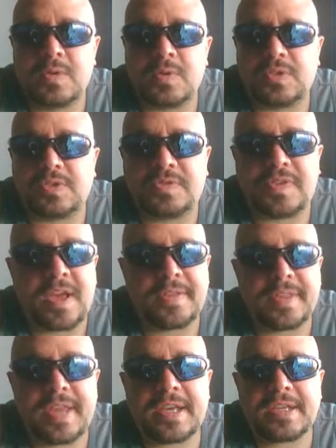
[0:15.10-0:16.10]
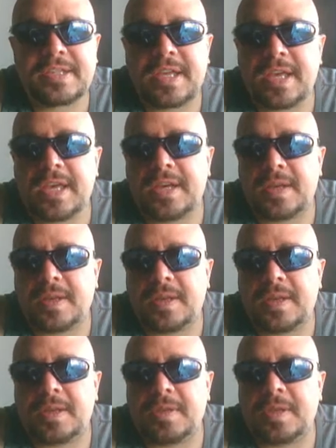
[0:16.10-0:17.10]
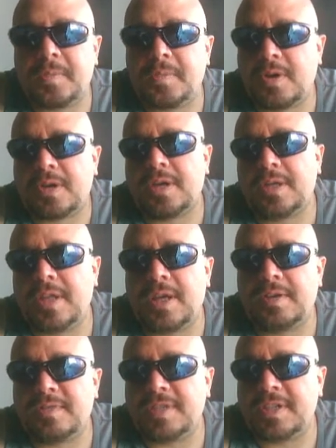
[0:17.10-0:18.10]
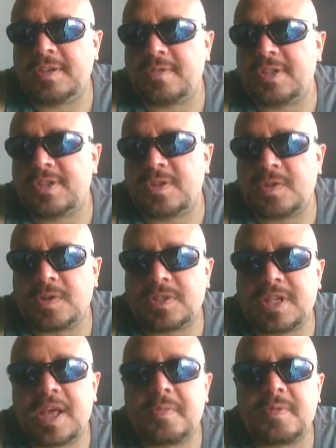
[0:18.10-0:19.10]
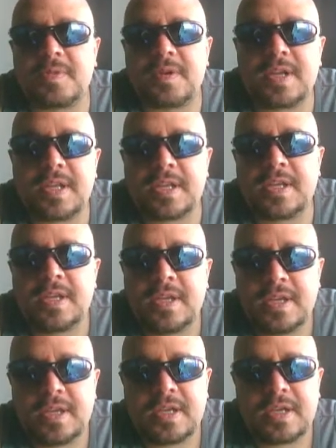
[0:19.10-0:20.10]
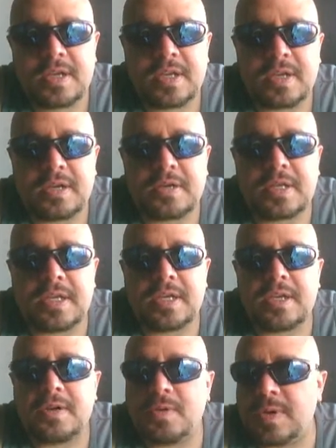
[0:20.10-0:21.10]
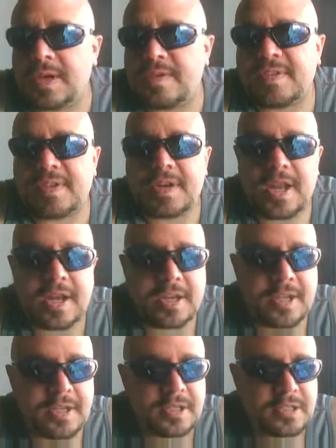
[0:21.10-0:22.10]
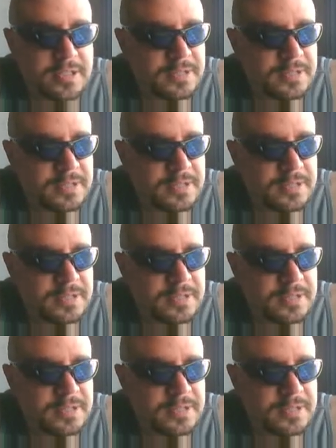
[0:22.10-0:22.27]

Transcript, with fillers: was found last night in the parking lot of the Crazy Horse Cabaret in New Haven, Connecticut.